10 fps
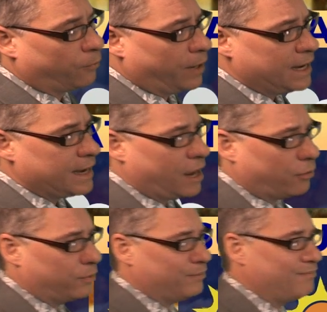right
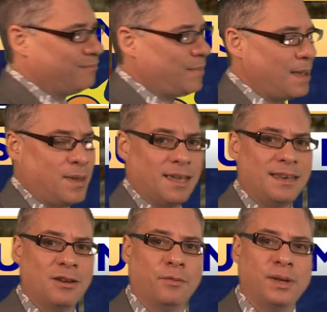now, maybe a
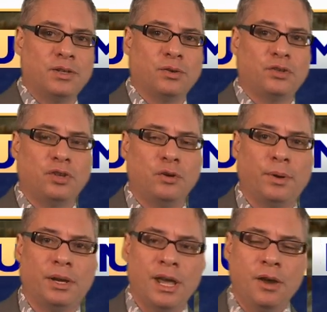near miss or two, but